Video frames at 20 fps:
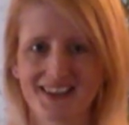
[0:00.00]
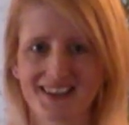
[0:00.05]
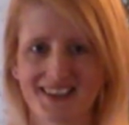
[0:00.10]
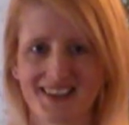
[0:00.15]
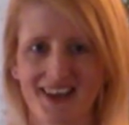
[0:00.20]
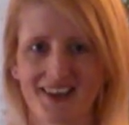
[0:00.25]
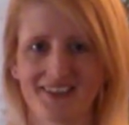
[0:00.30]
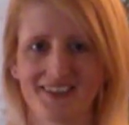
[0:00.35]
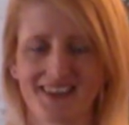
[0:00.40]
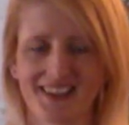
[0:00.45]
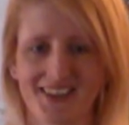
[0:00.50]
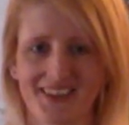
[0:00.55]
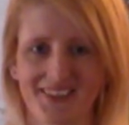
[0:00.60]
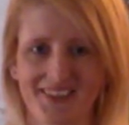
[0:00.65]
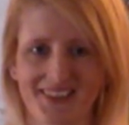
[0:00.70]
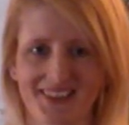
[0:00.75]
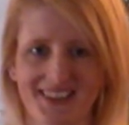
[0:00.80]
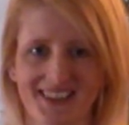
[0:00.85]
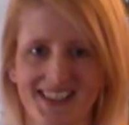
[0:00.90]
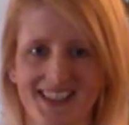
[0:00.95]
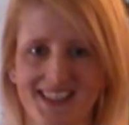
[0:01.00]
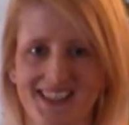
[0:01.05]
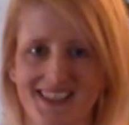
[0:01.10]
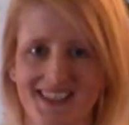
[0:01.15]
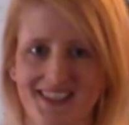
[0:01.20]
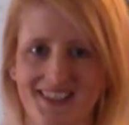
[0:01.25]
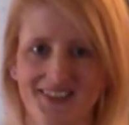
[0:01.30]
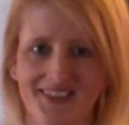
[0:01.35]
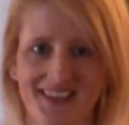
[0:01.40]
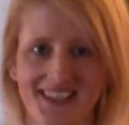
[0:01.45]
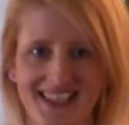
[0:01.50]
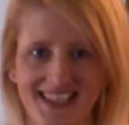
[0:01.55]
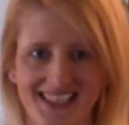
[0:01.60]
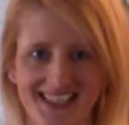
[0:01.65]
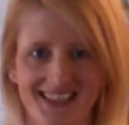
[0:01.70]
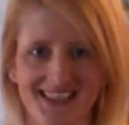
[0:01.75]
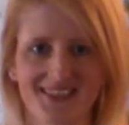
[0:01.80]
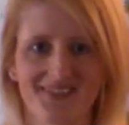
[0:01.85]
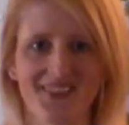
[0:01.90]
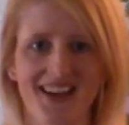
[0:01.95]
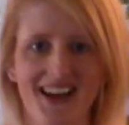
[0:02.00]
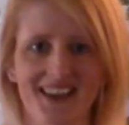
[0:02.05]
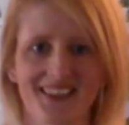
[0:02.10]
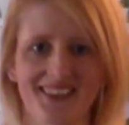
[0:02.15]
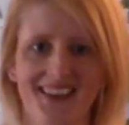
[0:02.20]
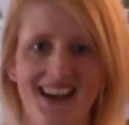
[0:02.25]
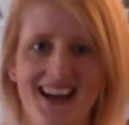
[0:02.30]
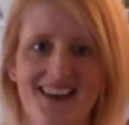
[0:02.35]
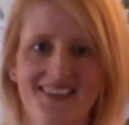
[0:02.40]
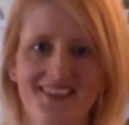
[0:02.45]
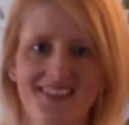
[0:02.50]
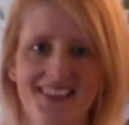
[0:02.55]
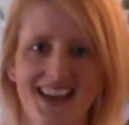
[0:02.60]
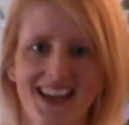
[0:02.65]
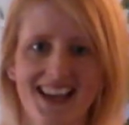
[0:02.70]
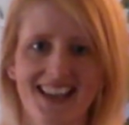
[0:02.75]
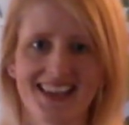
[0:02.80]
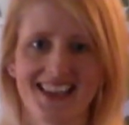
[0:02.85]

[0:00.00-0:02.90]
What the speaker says: Sorry if you can hear squeaking in the background,